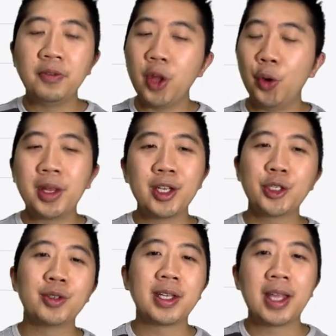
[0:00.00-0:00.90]
of known
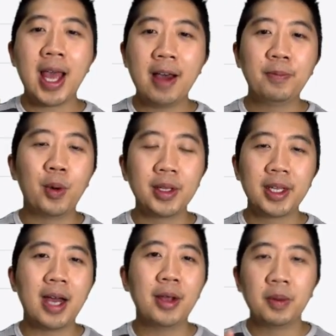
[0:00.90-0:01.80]
issues that they have
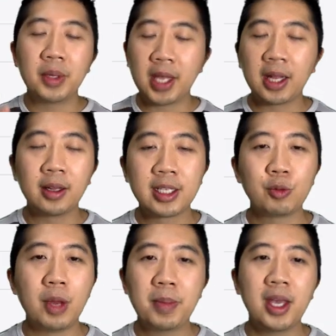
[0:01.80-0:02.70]
pointed out from Daedalus
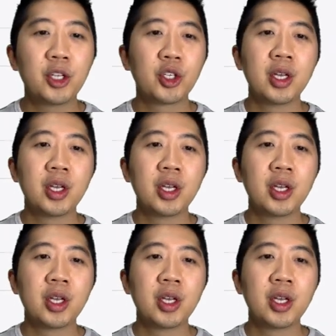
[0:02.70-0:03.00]
webpage.